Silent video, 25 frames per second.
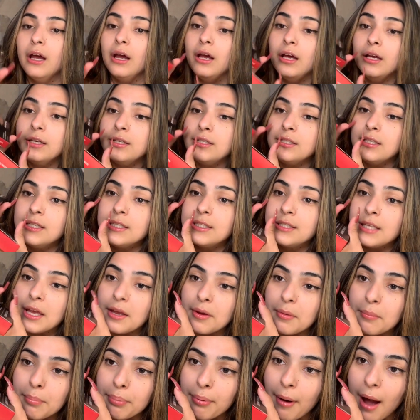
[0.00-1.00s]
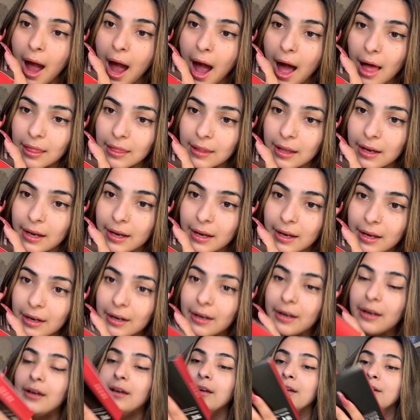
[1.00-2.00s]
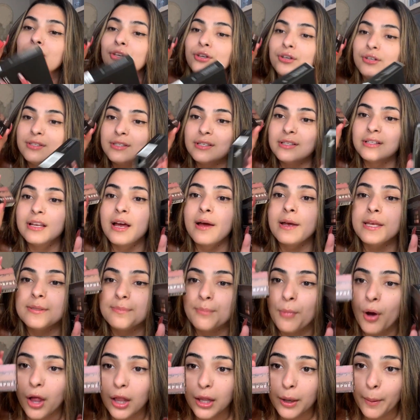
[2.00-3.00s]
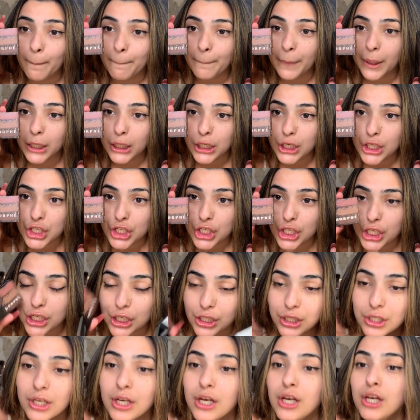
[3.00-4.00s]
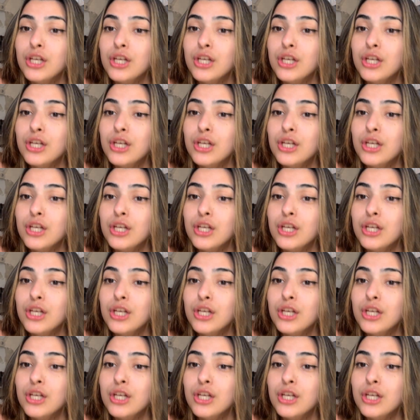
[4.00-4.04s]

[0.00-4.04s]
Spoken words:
it's the same palette, just in a smaller version.